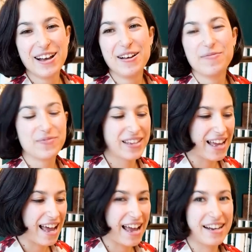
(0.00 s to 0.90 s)

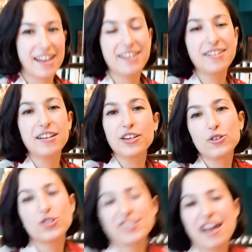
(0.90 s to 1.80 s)
And then you
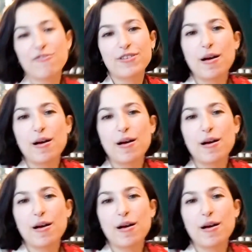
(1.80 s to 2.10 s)
just have an